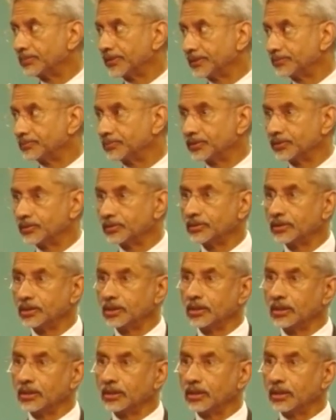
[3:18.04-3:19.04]
in
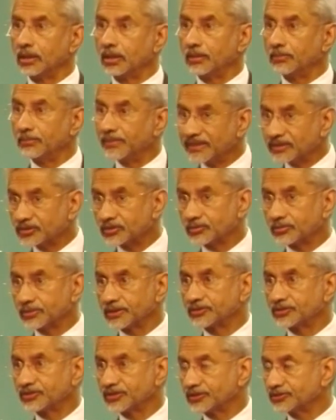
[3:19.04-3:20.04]
people, mixed
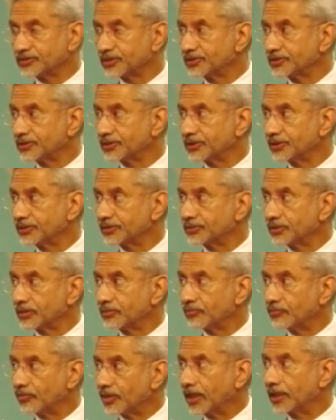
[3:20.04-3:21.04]
with
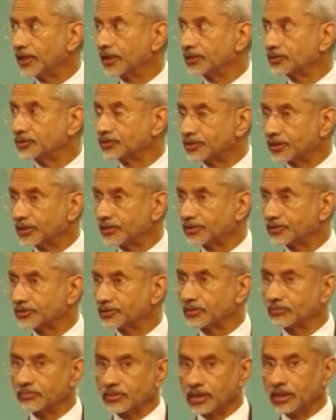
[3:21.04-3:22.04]
secessionism, violence,
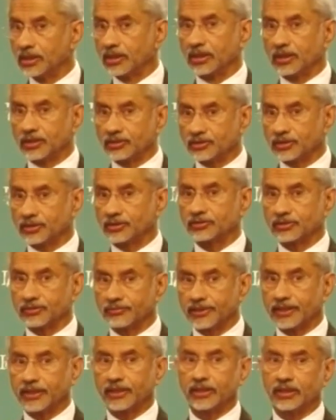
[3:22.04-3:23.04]
terrorism. It's
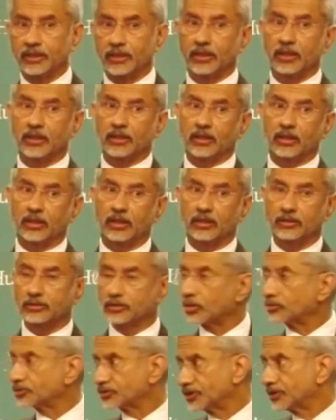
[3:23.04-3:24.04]
a very
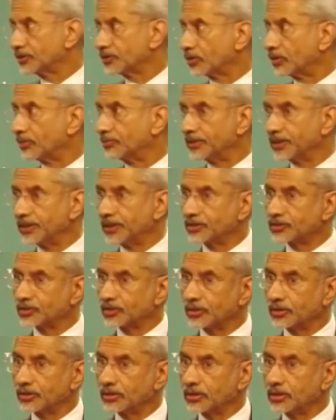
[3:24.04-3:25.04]
toxic
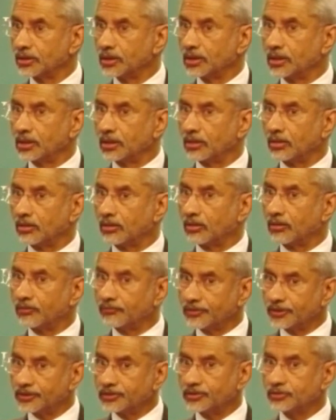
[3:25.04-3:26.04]
combination
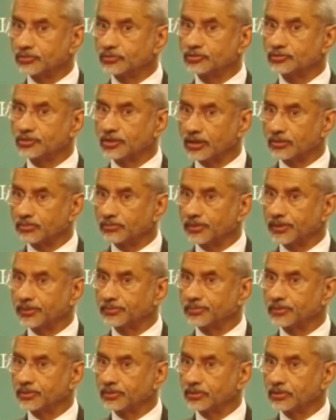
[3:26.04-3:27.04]
of issues and
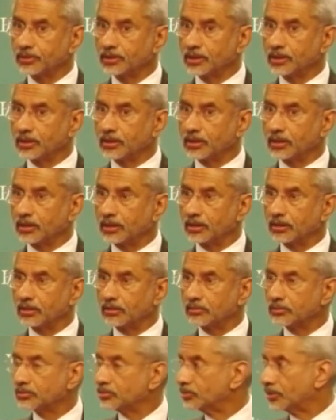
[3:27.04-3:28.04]
people
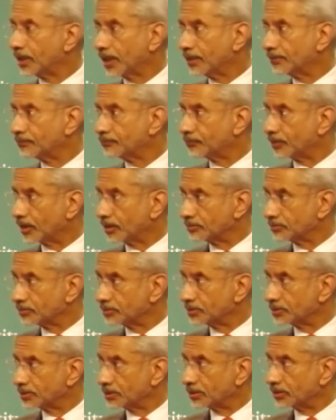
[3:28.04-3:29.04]
who have
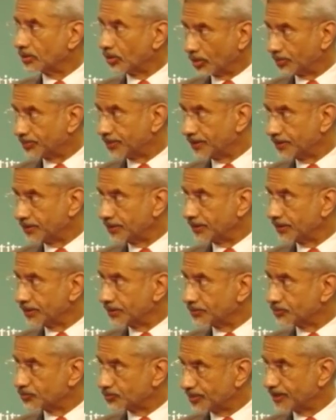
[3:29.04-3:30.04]
found
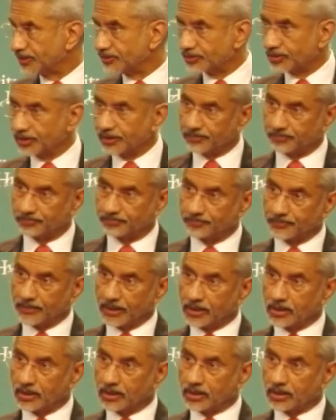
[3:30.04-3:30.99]
operating space there.